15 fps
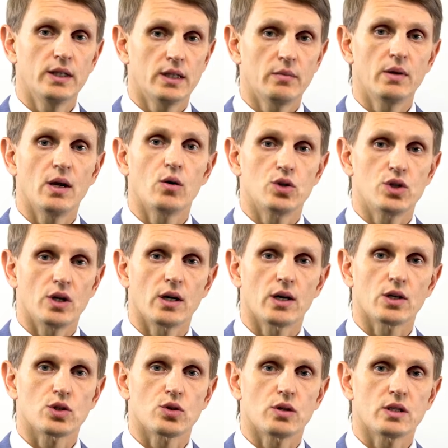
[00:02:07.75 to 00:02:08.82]
I'm really
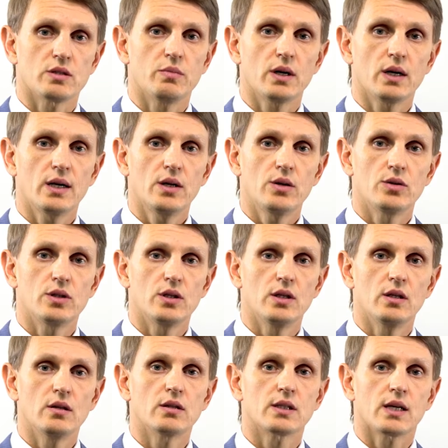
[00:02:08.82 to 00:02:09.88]
good at that, as I